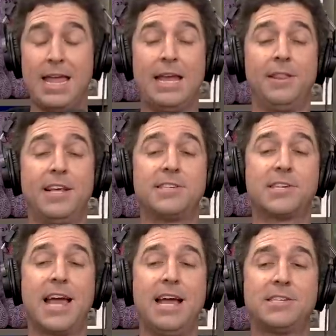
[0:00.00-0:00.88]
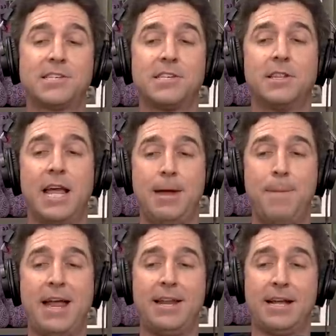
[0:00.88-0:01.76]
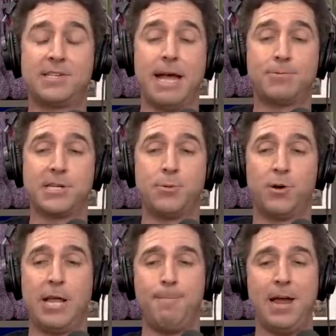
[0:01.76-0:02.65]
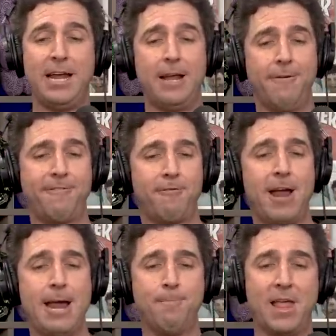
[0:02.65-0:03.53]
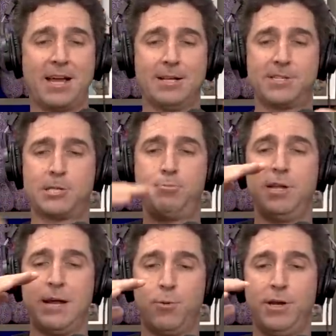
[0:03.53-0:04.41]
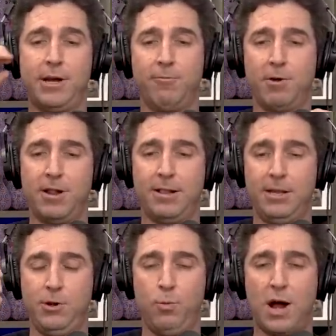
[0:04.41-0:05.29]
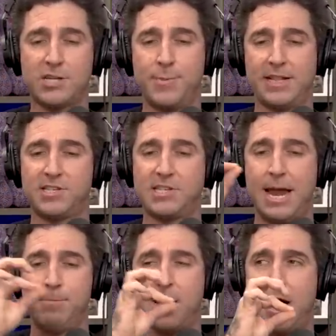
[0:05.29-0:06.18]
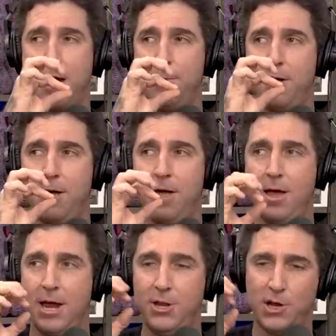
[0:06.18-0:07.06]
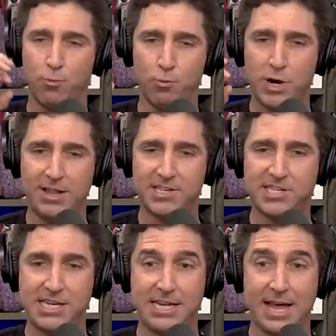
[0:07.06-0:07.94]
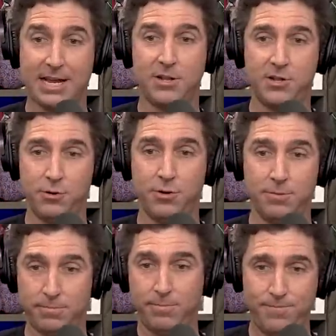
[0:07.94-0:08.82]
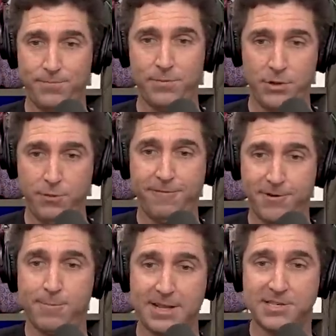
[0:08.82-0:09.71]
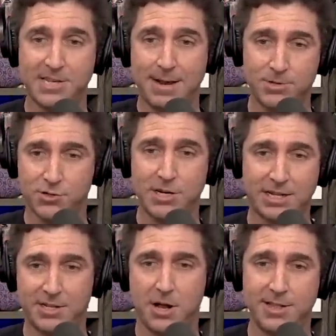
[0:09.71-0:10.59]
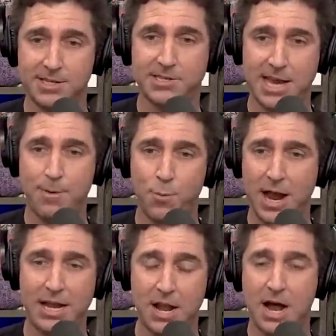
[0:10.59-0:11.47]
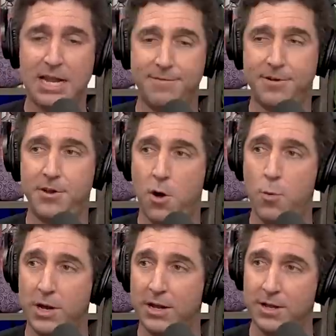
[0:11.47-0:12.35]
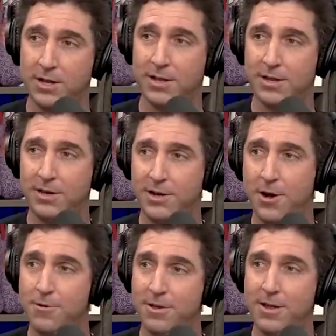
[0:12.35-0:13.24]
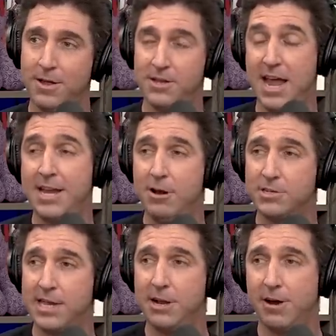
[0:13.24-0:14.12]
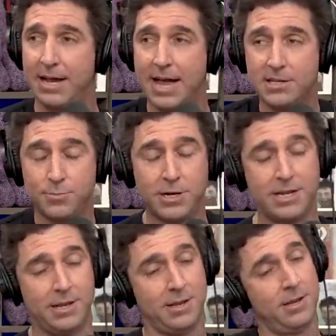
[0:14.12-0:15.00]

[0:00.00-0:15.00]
In this case, they made an exception where they made a frame like a split where you could run, you watch them at the same time. Okay. And you could really see, like, dude, you filmed the same trick, done the same way, not even knowing, you know. Ten wow. years later, I guess, but